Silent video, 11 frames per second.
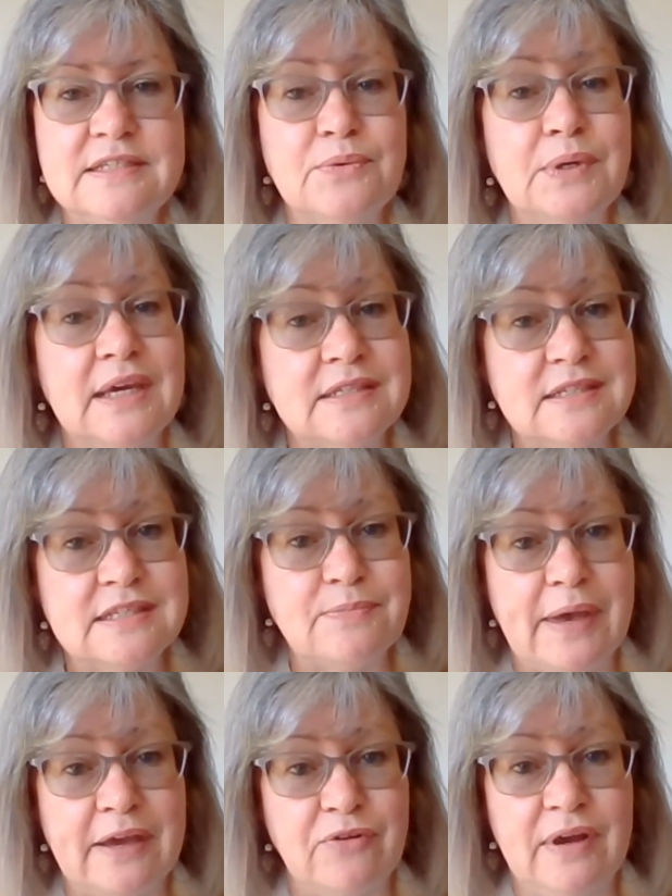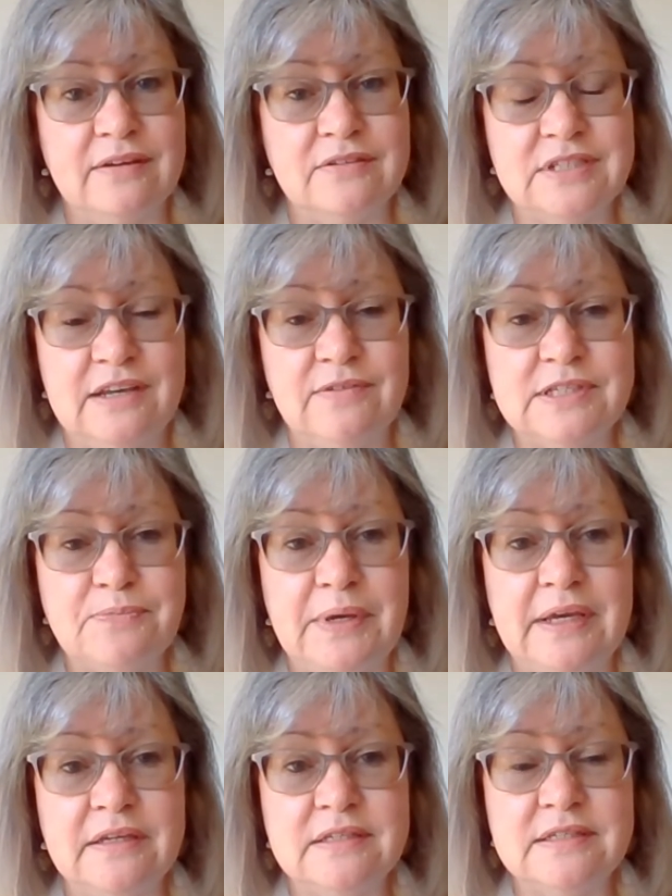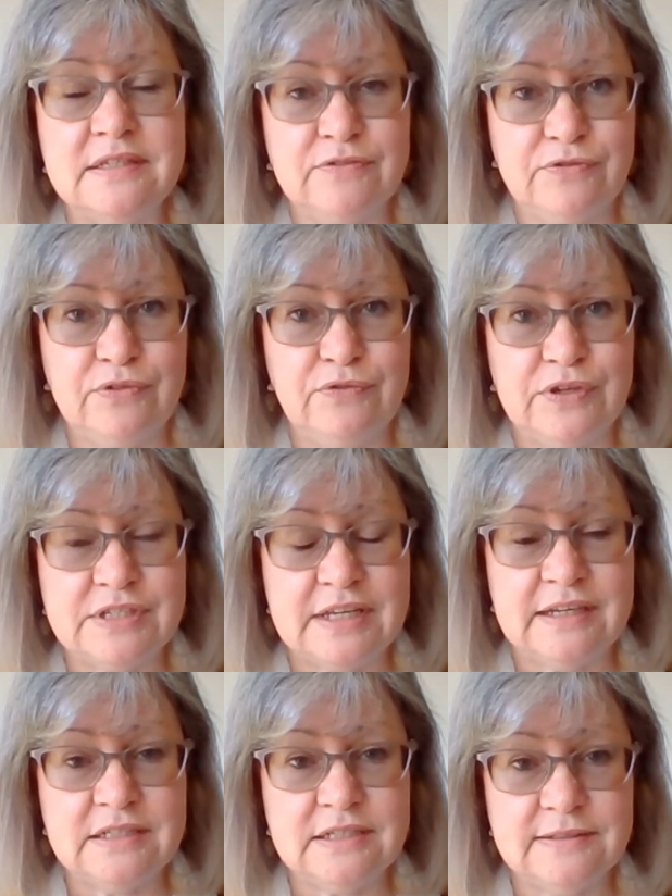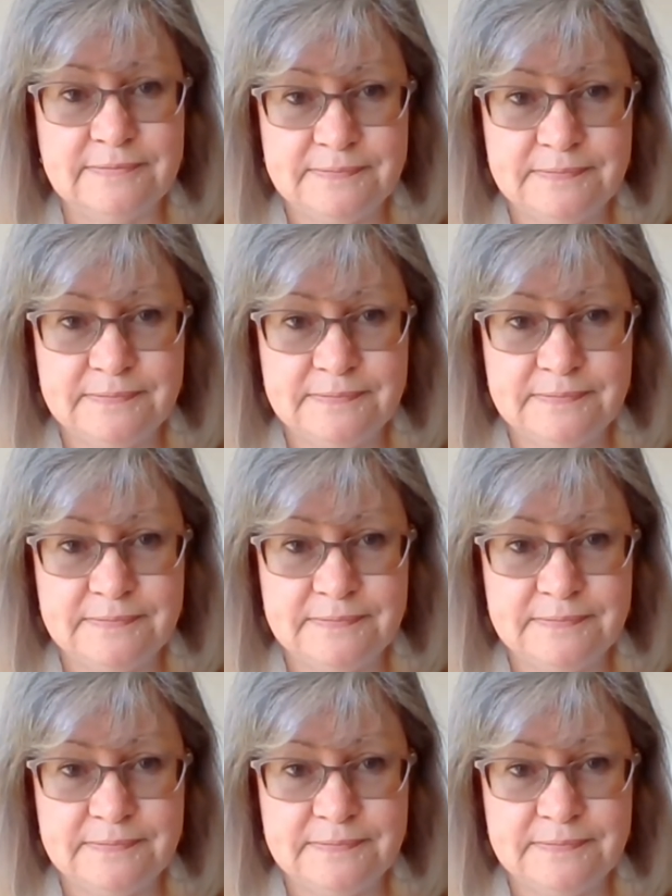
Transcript: So, against this background, David speaks from verse 8